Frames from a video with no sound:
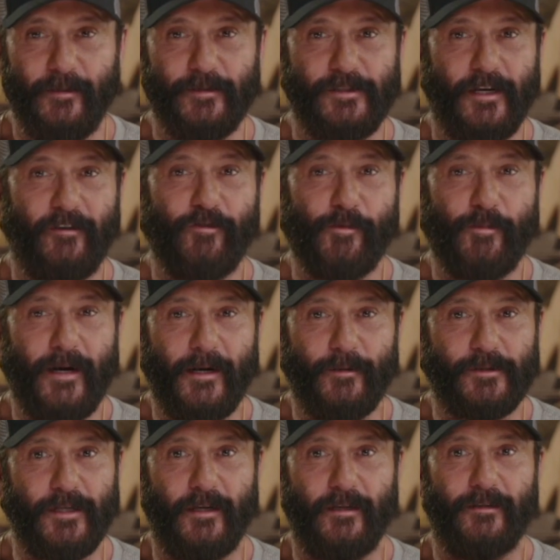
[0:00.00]
it was,
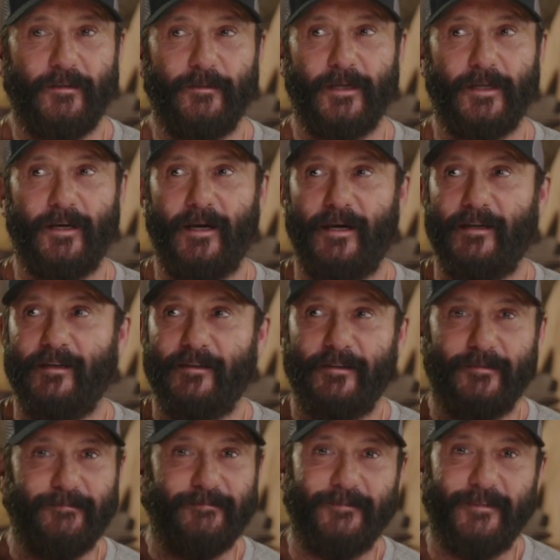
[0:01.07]
everybody was like, oh my God,
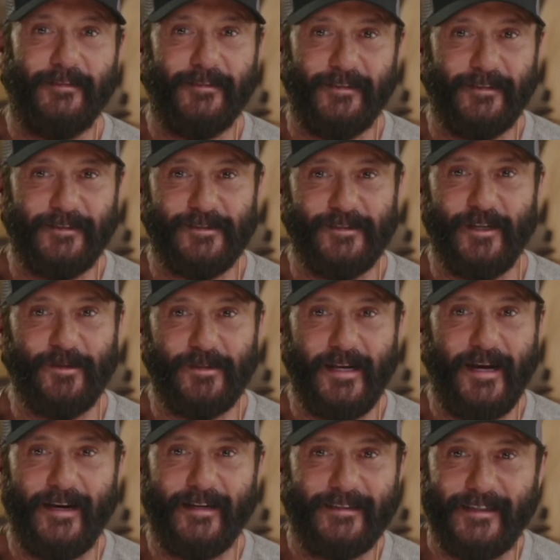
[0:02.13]
there's no
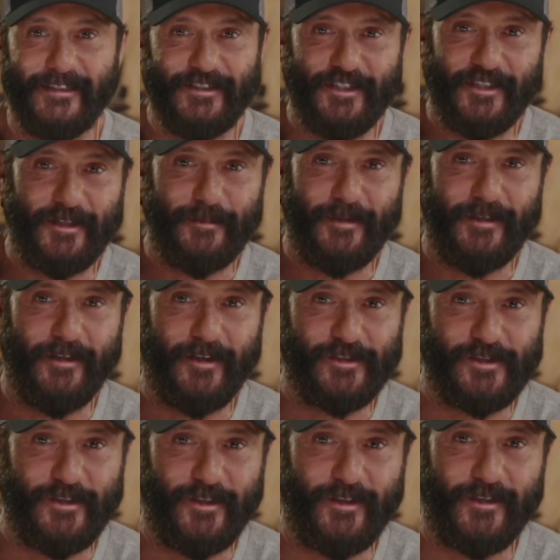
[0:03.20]
doubt that she could be
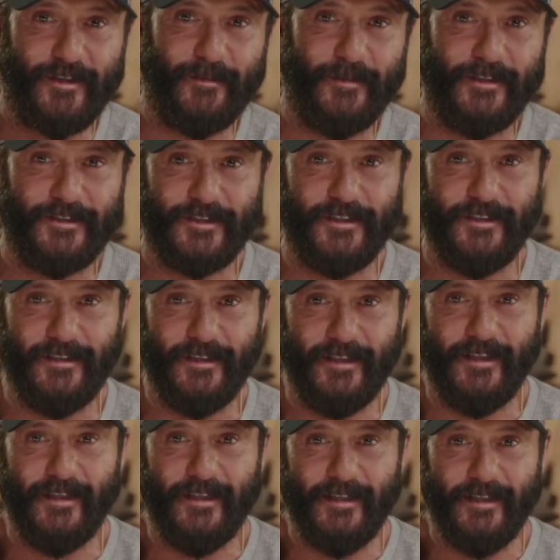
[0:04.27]
y'all's daughter. I mean,
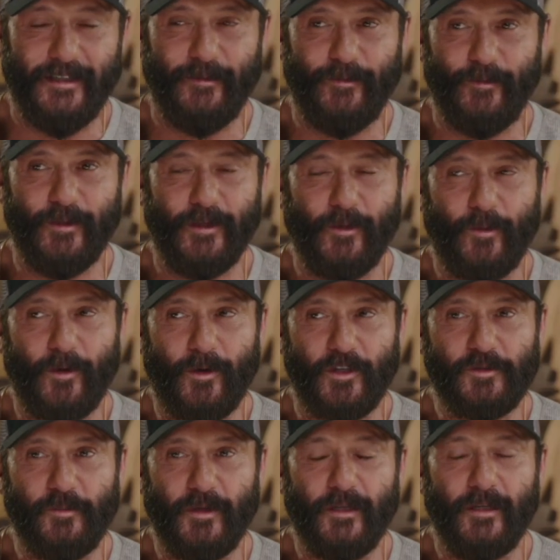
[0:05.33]
it really works.